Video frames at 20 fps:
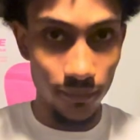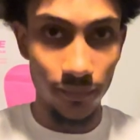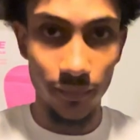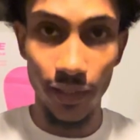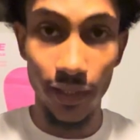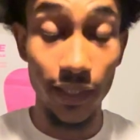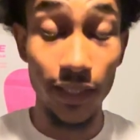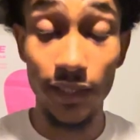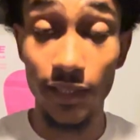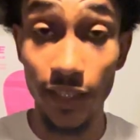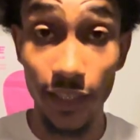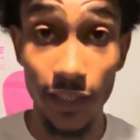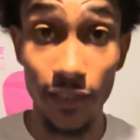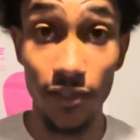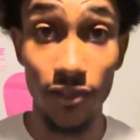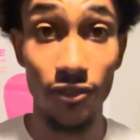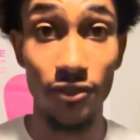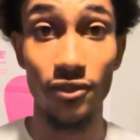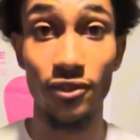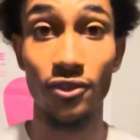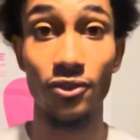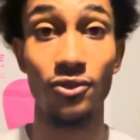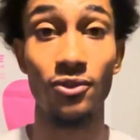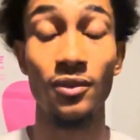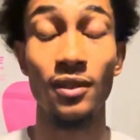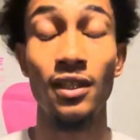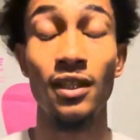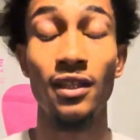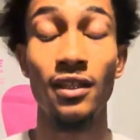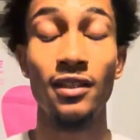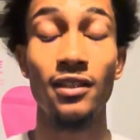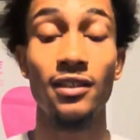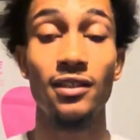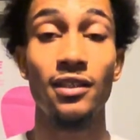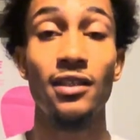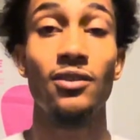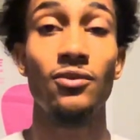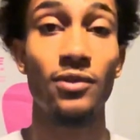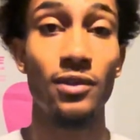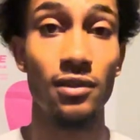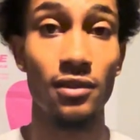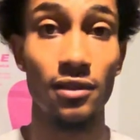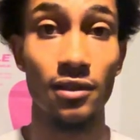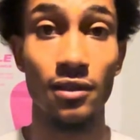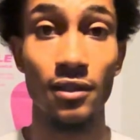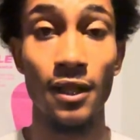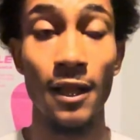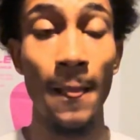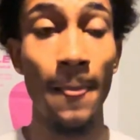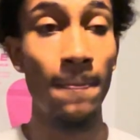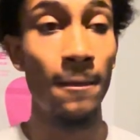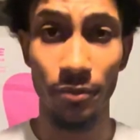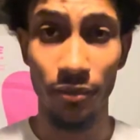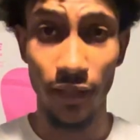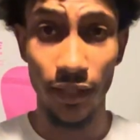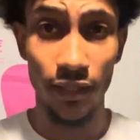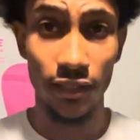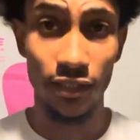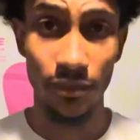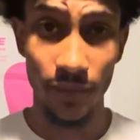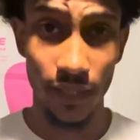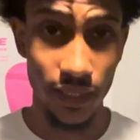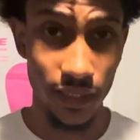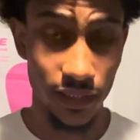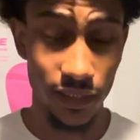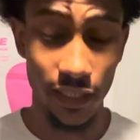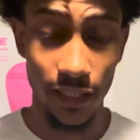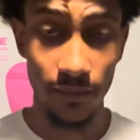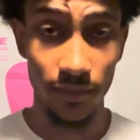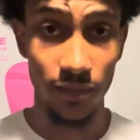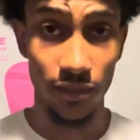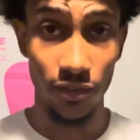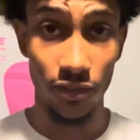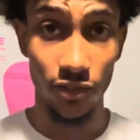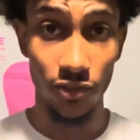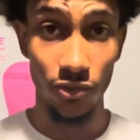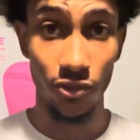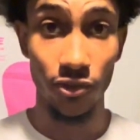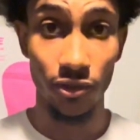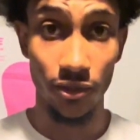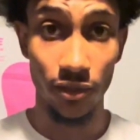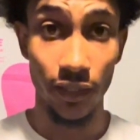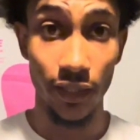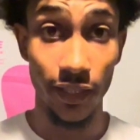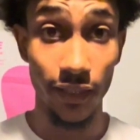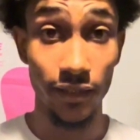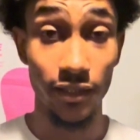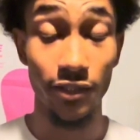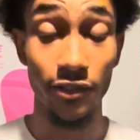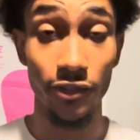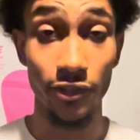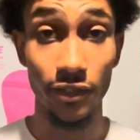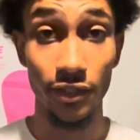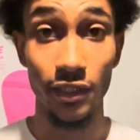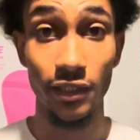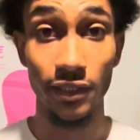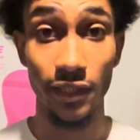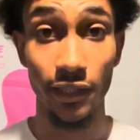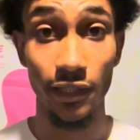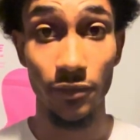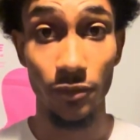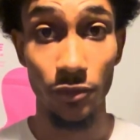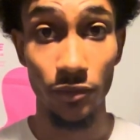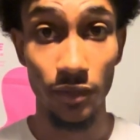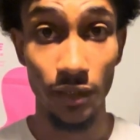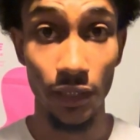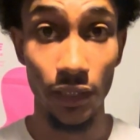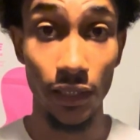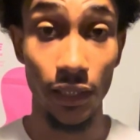It gets easier, so stick with it. Apply some of these steps to your interior detailing routine,